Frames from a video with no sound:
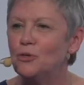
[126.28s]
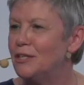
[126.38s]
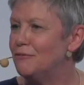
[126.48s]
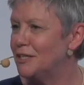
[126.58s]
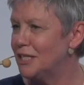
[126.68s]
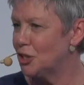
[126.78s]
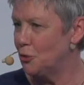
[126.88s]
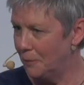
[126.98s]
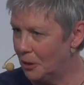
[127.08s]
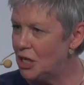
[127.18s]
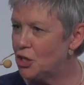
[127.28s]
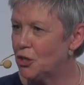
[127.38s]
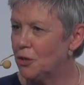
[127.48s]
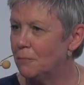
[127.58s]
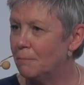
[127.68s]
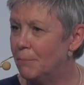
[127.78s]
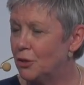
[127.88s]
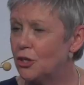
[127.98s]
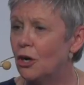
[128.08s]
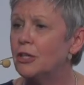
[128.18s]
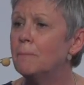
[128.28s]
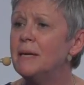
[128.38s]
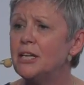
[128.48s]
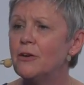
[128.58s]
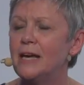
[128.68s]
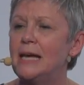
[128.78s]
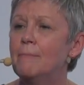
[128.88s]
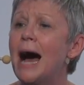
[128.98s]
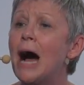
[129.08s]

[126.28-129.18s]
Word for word: multiphysics simulation, but on a bigger aim,